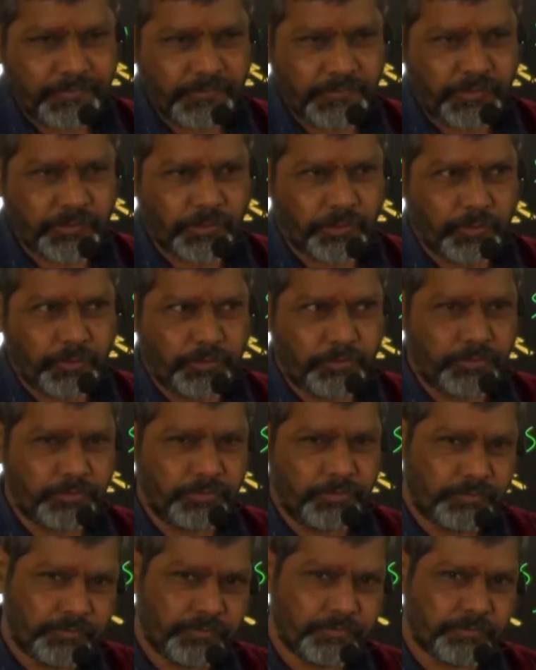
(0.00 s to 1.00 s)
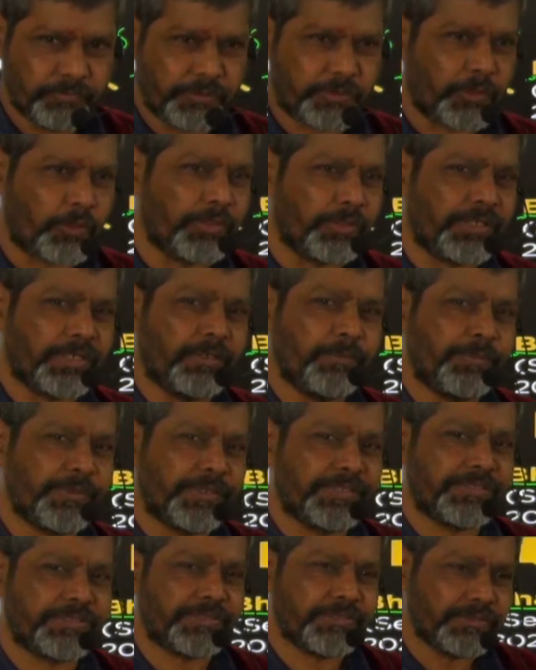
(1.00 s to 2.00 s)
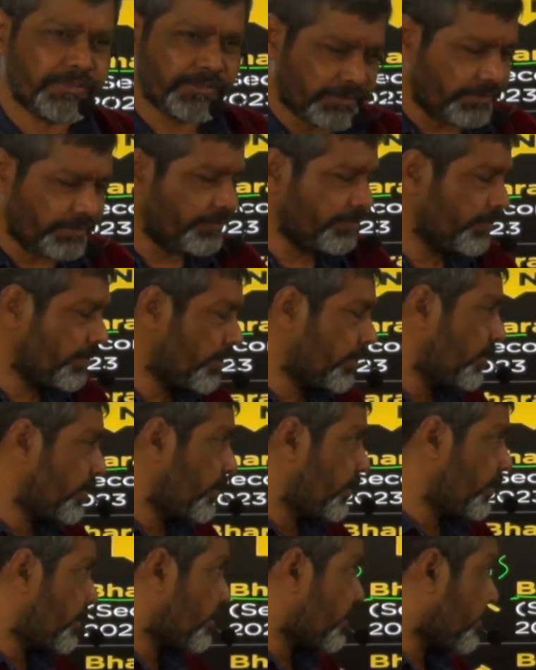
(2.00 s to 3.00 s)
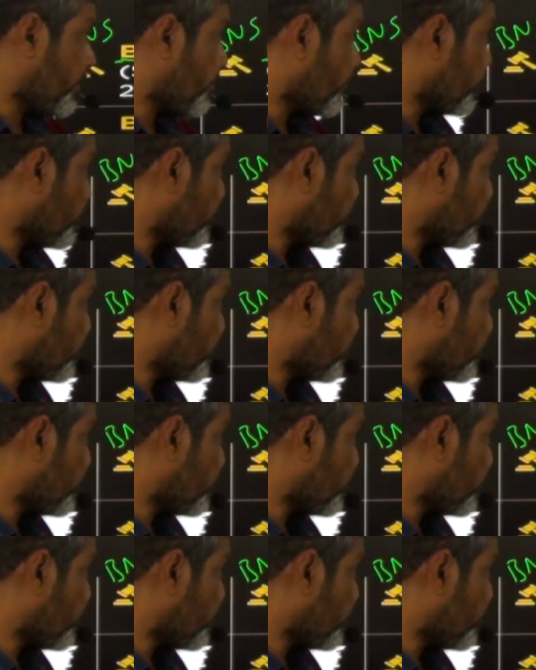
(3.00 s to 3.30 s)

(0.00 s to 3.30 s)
So with all deliberations that was